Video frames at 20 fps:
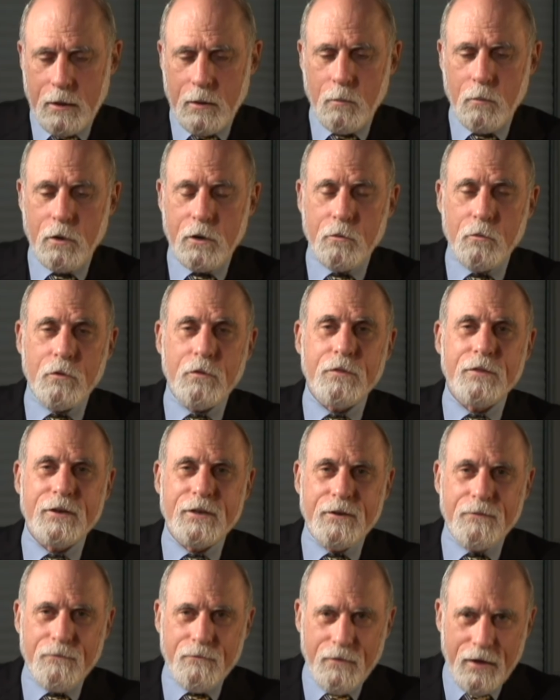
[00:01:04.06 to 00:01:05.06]
But it was the
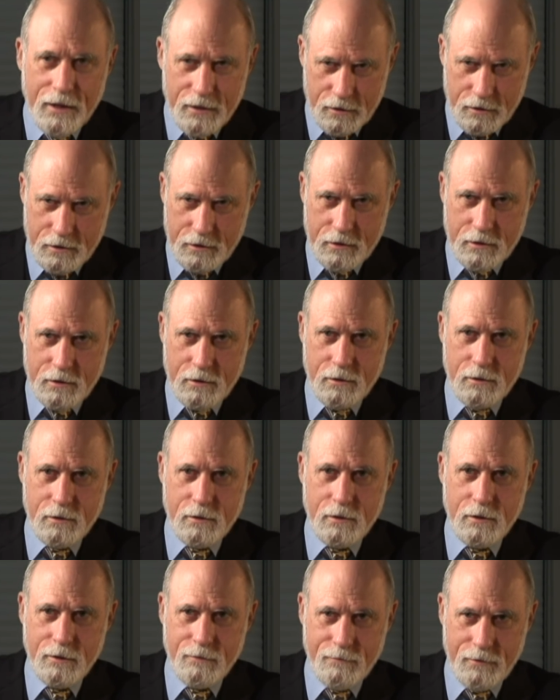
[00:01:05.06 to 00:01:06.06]
Defense
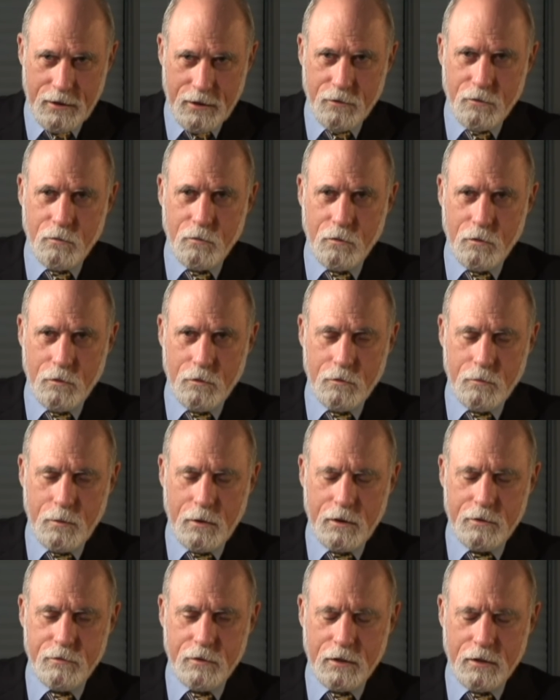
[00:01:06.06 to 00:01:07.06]
Advanced Research
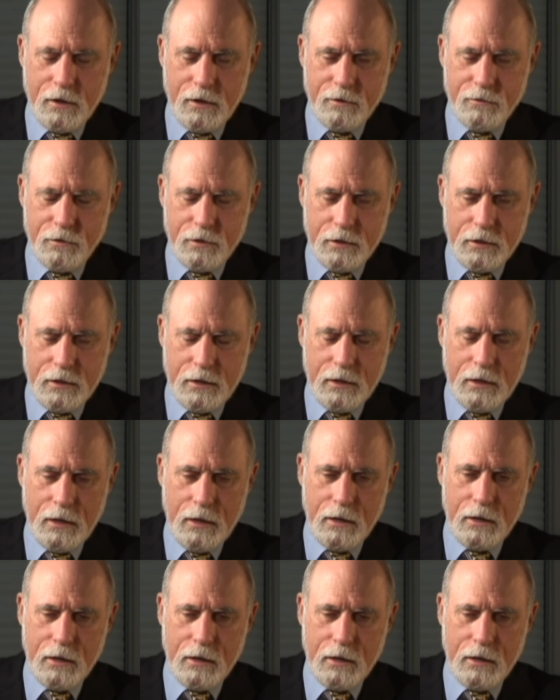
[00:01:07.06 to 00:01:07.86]
Projects Agency,